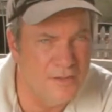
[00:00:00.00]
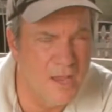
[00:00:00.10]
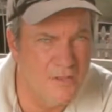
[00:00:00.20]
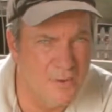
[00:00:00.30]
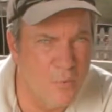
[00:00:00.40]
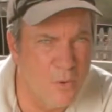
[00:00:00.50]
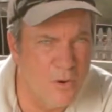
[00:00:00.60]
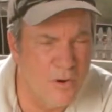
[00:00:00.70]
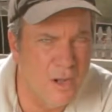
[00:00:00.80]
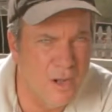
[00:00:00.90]
and some
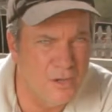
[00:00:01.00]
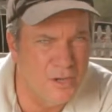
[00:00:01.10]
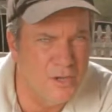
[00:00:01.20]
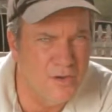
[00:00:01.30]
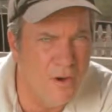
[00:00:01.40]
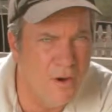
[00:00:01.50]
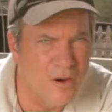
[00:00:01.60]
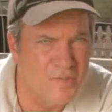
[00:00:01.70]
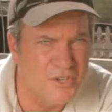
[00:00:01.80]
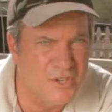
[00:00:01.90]
more good
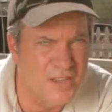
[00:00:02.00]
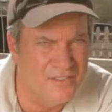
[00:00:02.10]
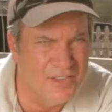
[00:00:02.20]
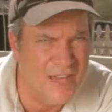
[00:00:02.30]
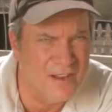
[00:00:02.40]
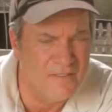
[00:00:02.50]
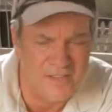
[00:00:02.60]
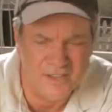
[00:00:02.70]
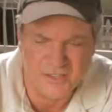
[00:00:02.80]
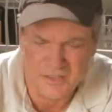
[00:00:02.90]
harvestings out of
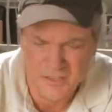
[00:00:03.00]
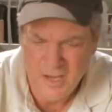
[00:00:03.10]
this.